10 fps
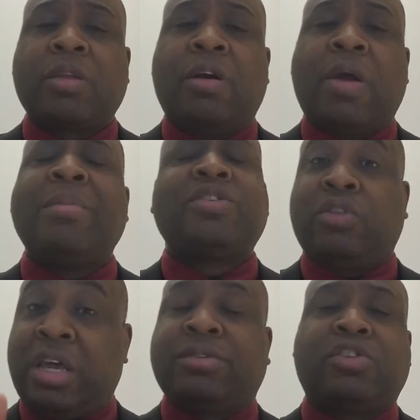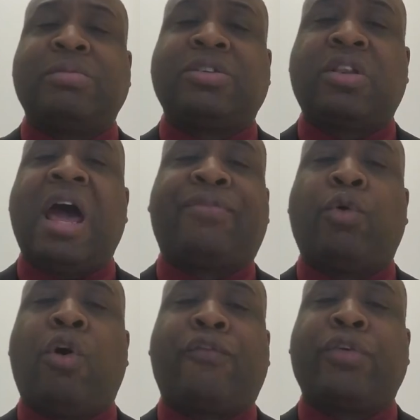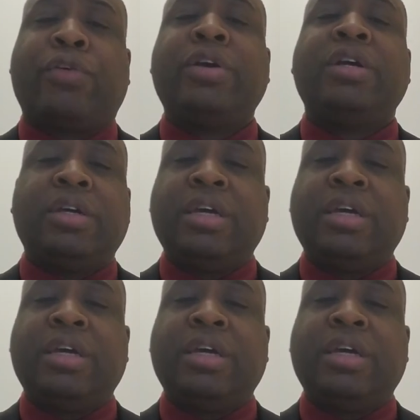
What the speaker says: All right, until after the offer